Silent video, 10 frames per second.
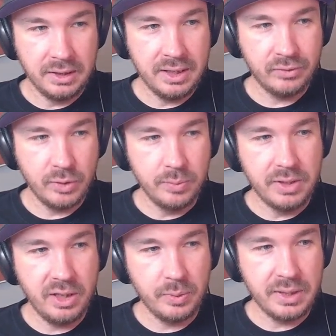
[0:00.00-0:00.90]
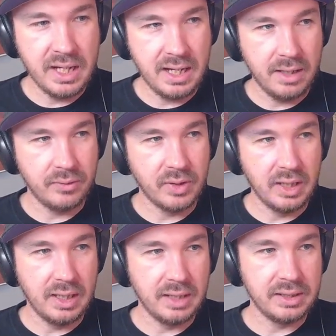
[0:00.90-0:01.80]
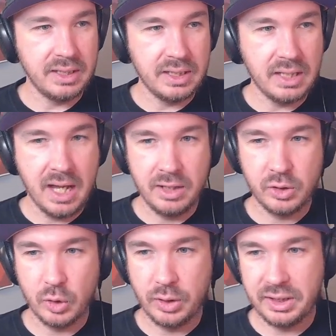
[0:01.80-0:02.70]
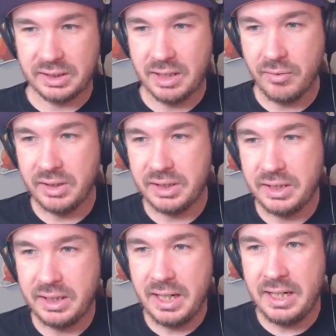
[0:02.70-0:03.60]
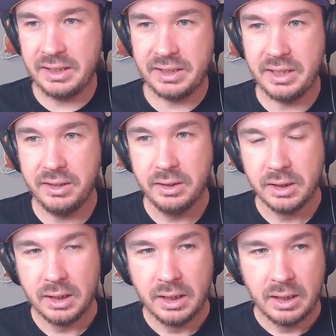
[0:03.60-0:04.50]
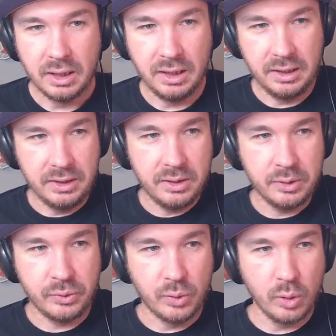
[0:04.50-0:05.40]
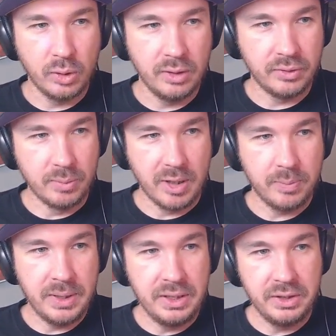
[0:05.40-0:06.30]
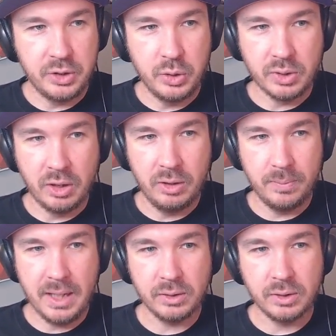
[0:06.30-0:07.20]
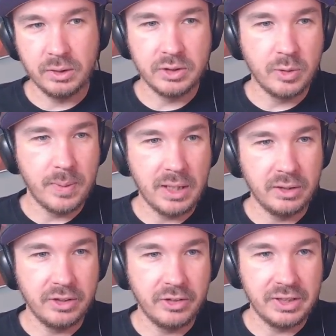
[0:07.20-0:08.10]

Then from there we have the Android 17-18. Another 4 of, in my opinion. Choose all battle cards in your battle area.